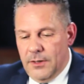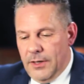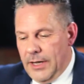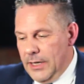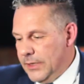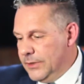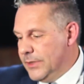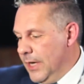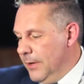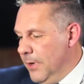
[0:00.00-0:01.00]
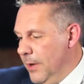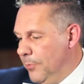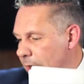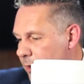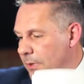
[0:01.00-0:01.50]
as I said, my
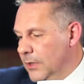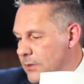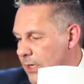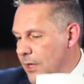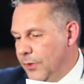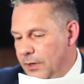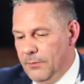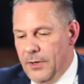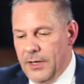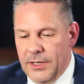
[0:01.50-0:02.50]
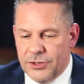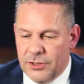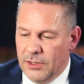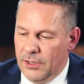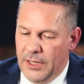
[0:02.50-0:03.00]
opinion means nothing, but I
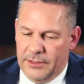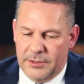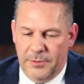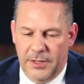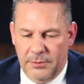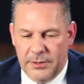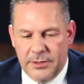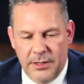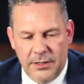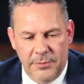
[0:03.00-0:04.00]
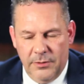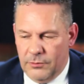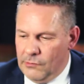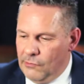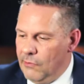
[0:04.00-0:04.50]
sure like to be able to talk
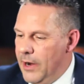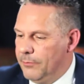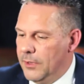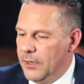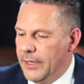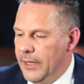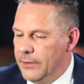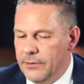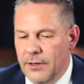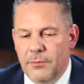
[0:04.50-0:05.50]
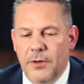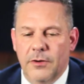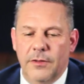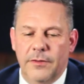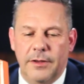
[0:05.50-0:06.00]
about crap that I can't talk about
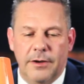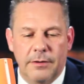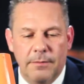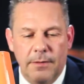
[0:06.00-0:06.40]
on the air.